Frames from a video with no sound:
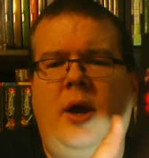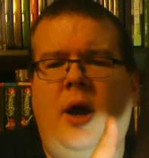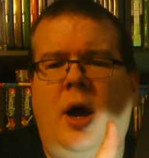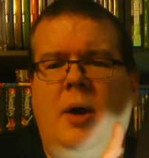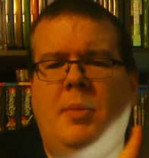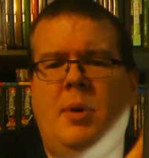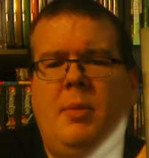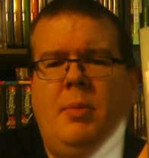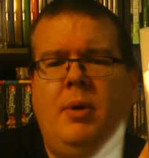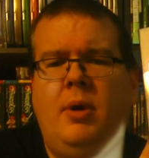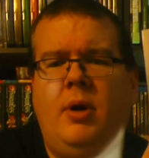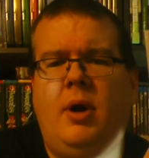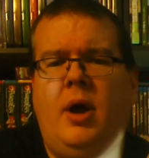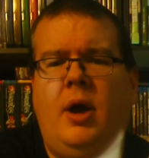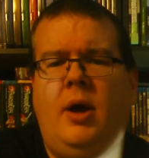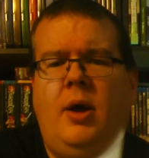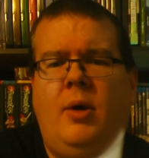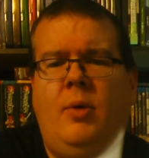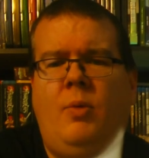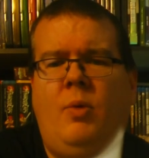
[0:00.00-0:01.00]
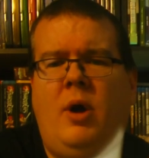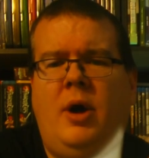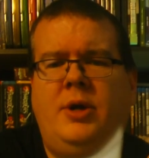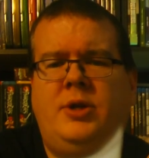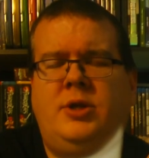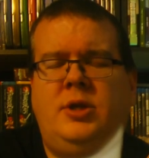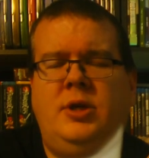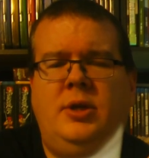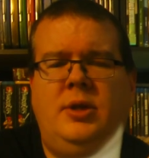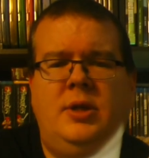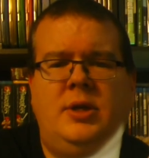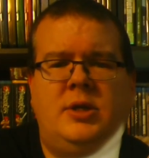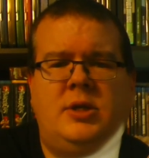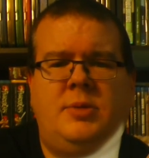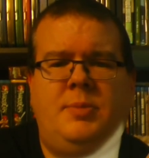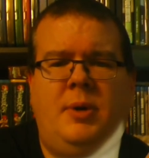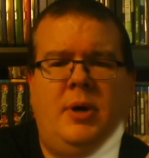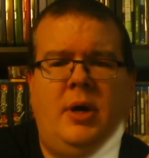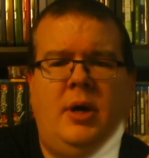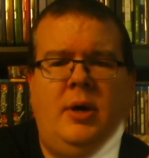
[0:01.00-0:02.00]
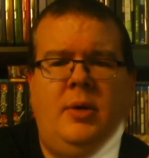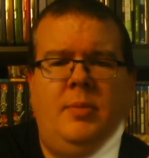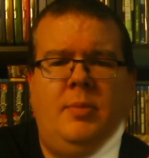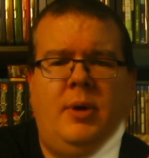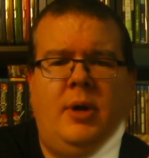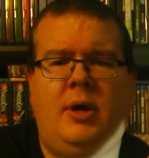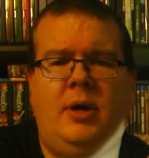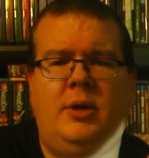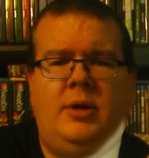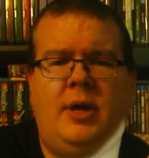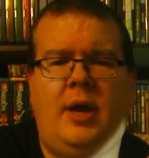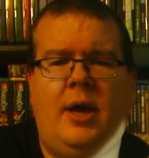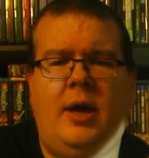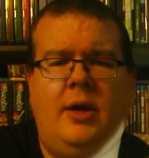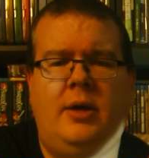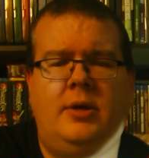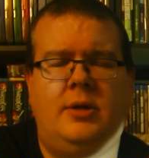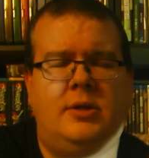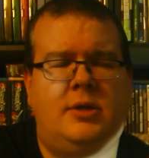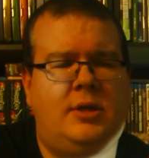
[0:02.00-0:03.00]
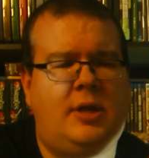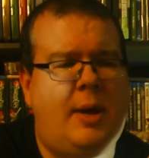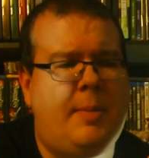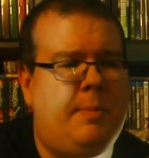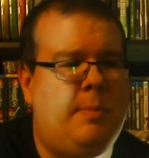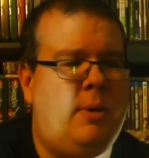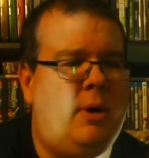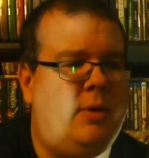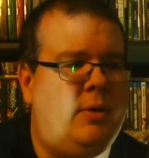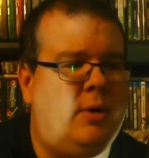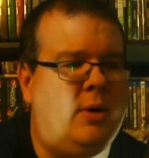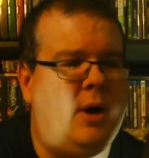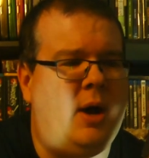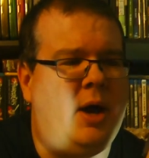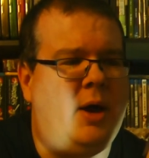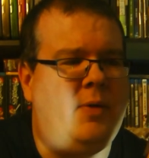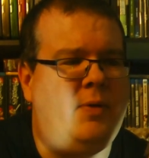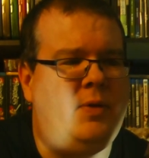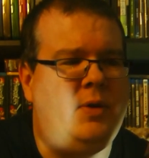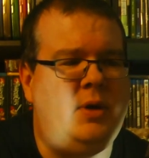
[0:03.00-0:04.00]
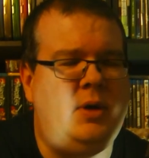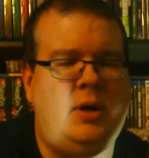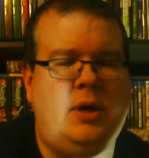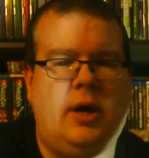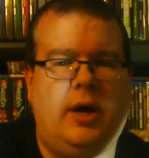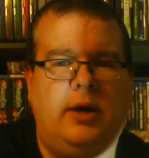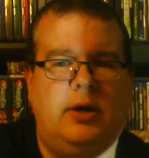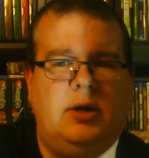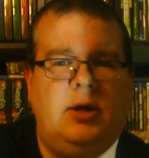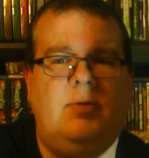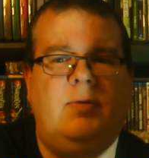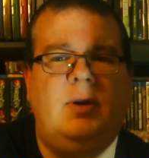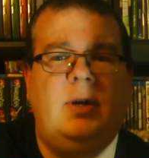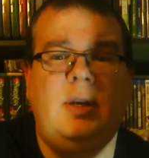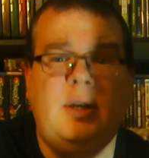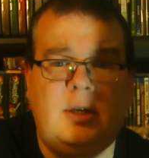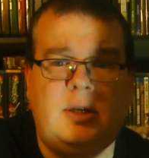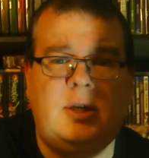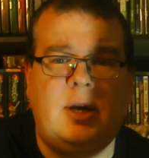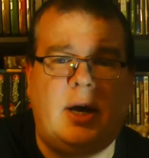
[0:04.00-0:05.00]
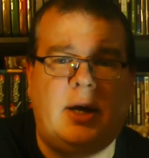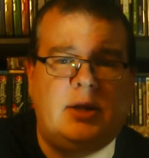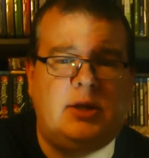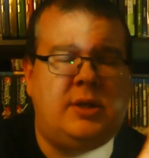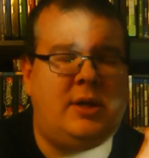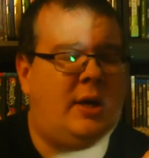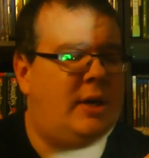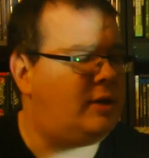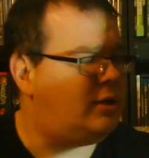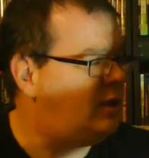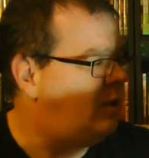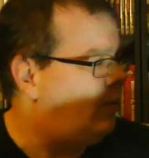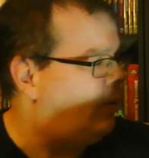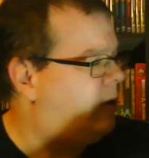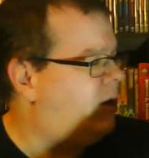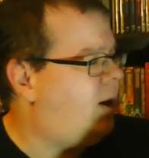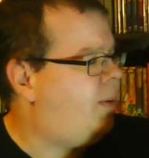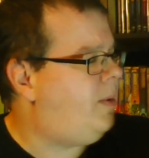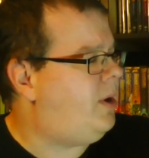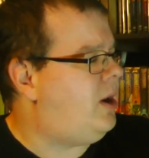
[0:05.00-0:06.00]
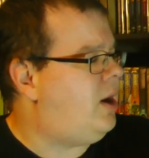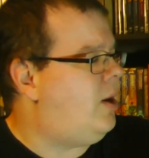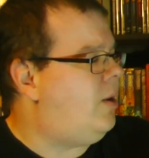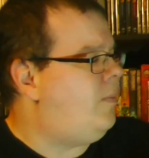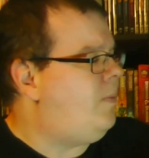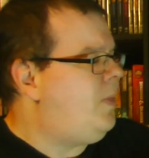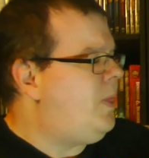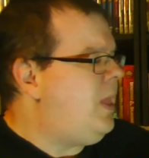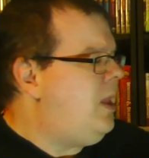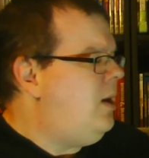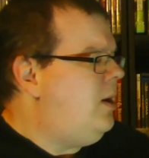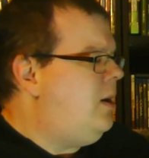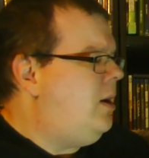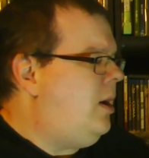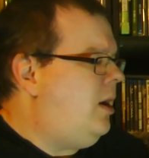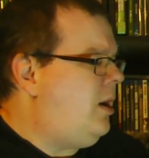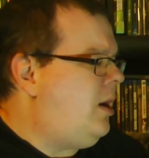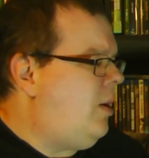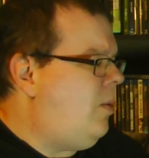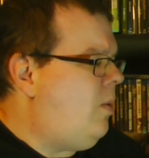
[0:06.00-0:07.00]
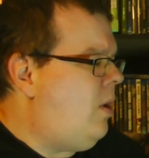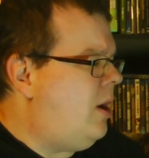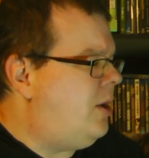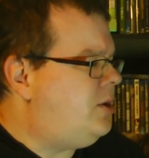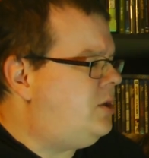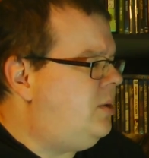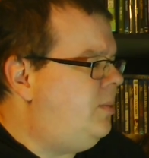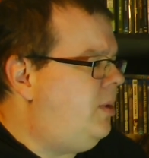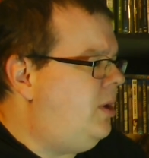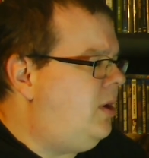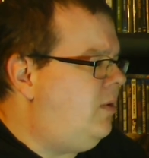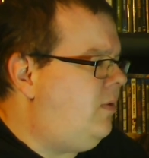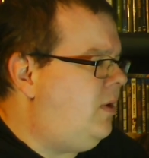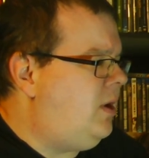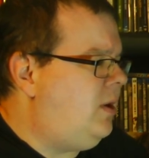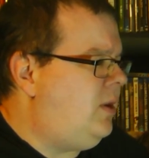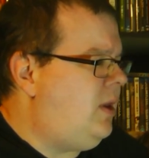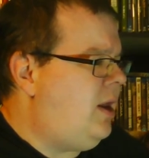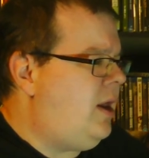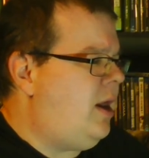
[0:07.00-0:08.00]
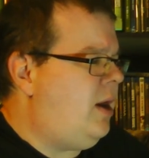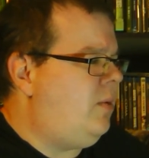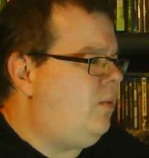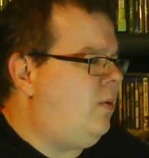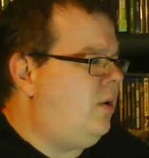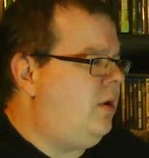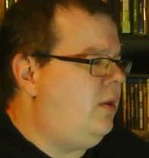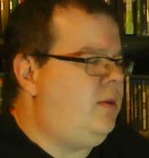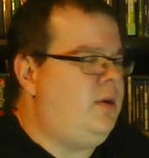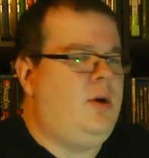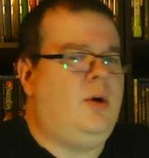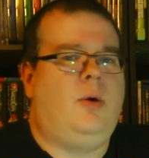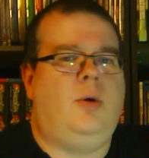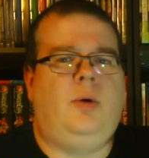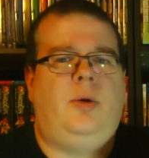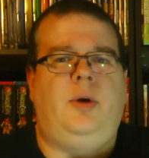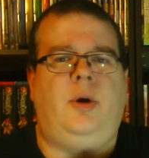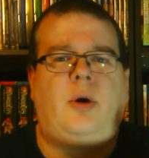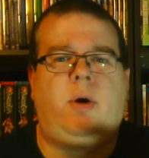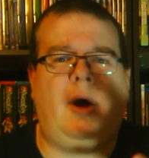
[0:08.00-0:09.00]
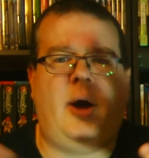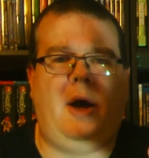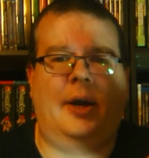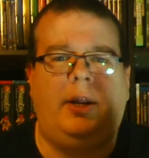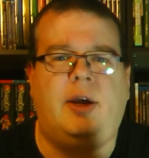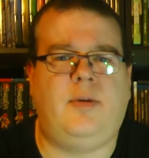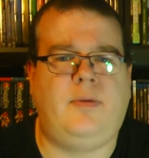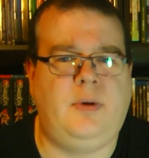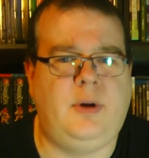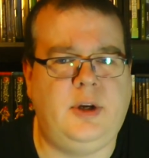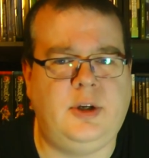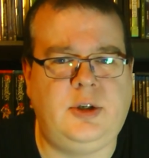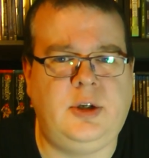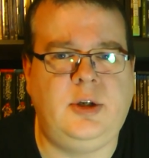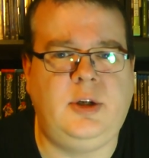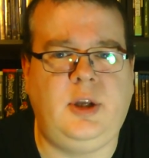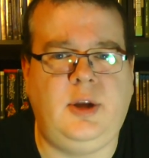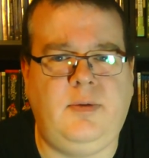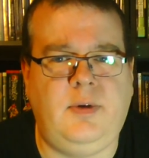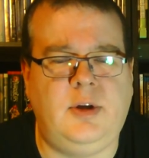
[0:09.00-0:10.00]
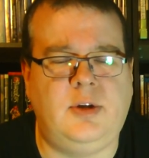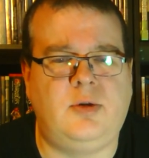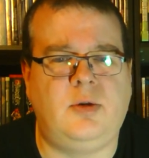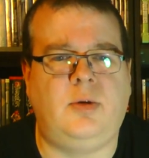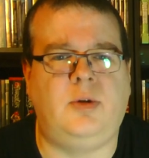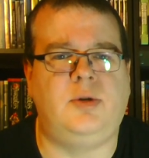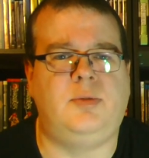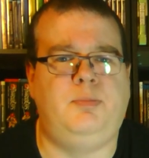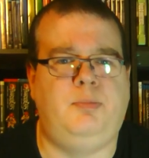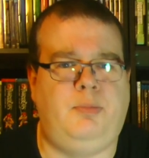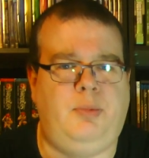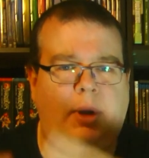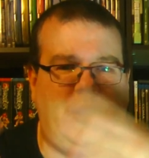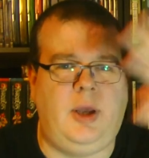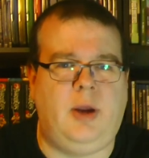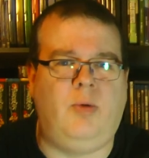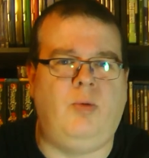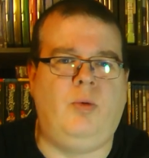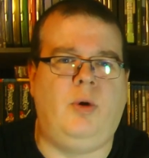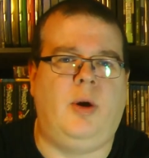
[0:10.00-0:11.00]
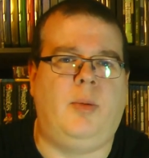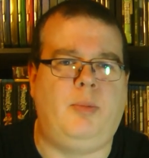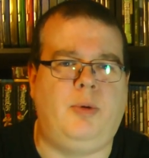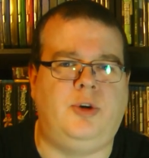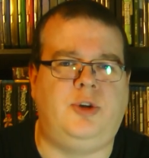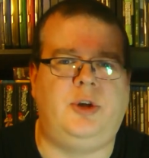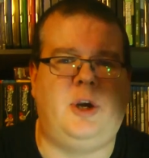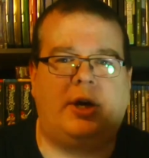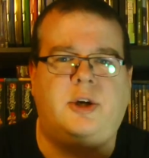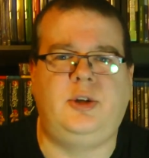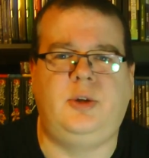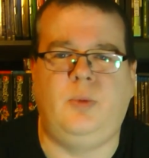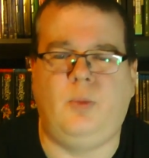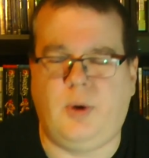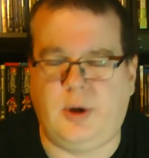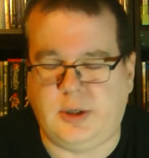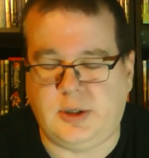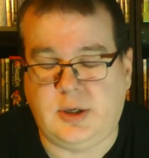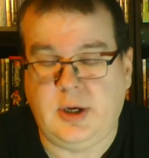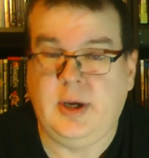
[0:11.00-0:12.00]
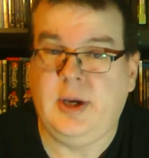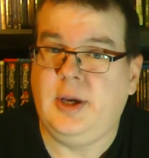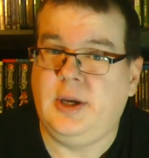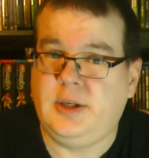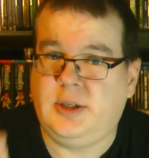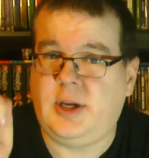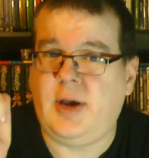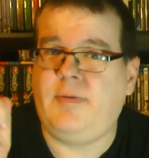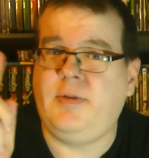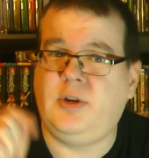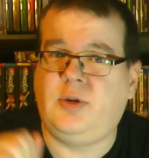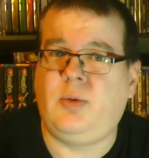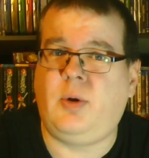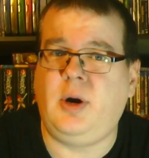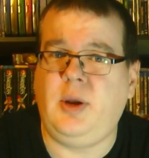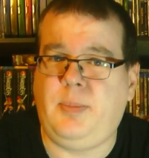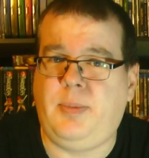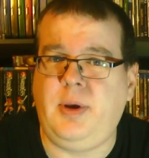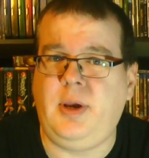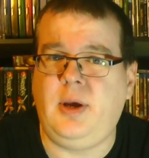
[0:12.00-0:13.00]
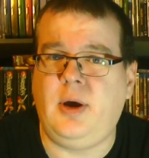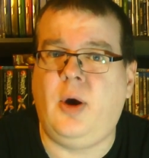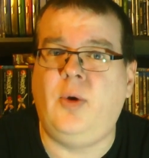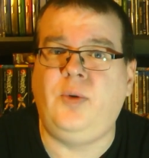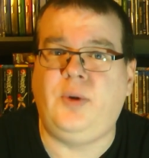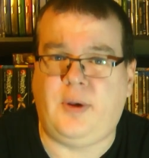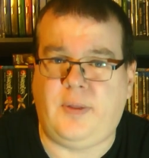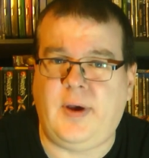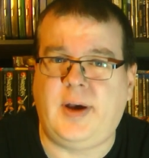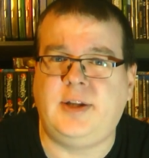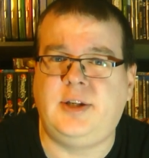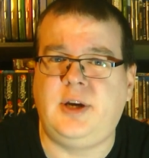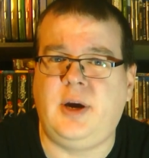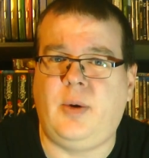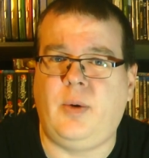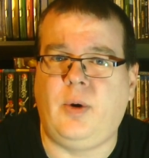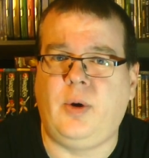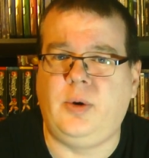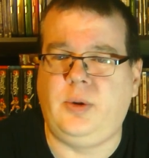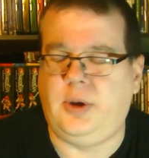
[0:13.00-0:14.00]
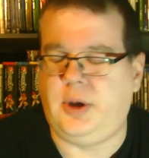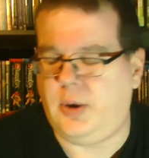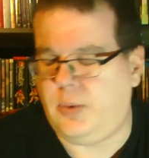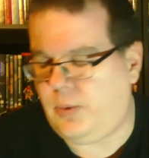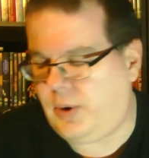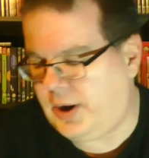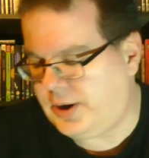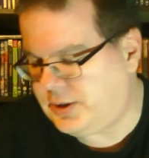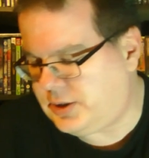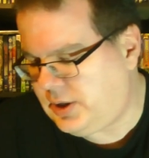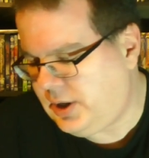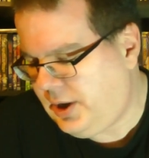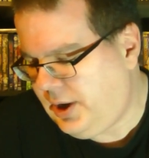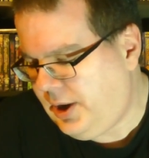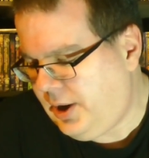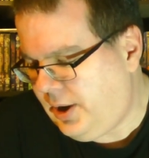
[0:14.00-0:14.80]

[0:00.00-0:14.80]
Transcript: I remember uh, watching this. My my dad and stepmother had the uh, DVD sets as they were coming out, and I watched a bit of it. And they had one of the earlier high definition TVs, one of those big rear projection ones, 720p only. That's how early it was.